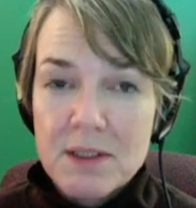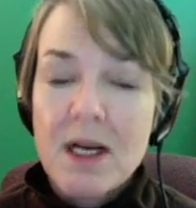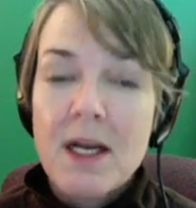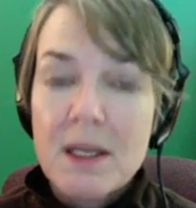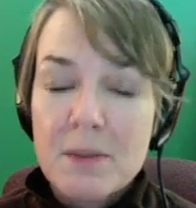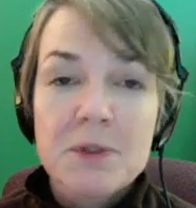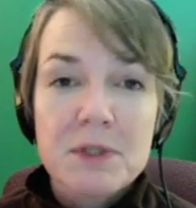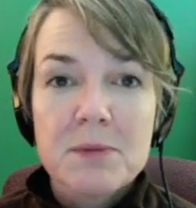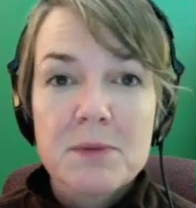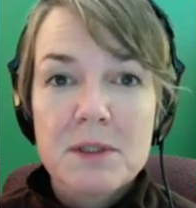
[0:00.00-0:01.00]
I am a
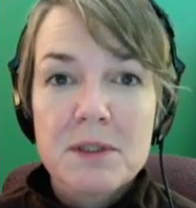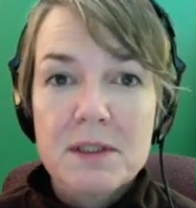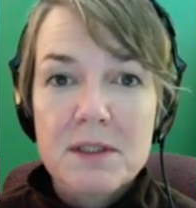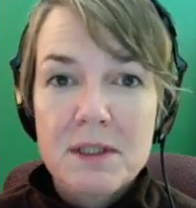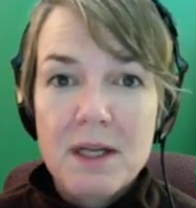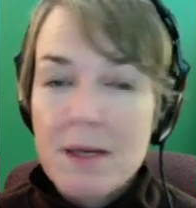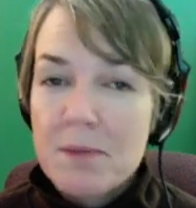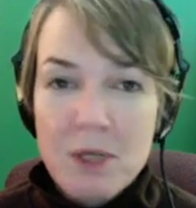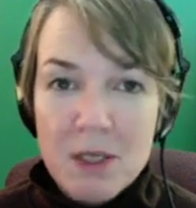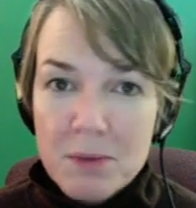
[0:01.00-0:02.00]
liberal. I am
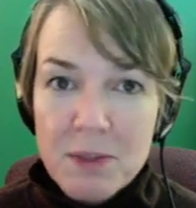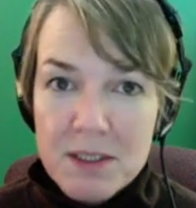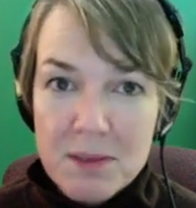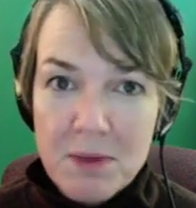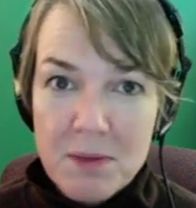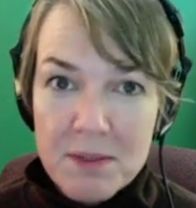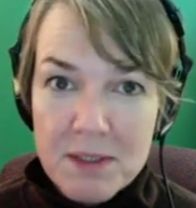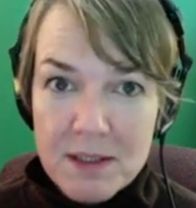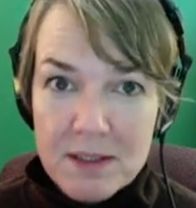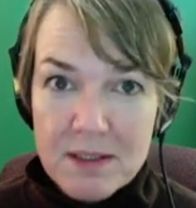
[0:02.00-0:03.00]
not a white
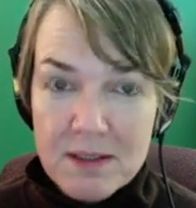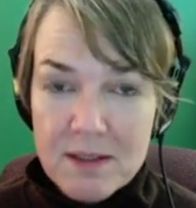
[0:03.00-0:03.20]
supremacist.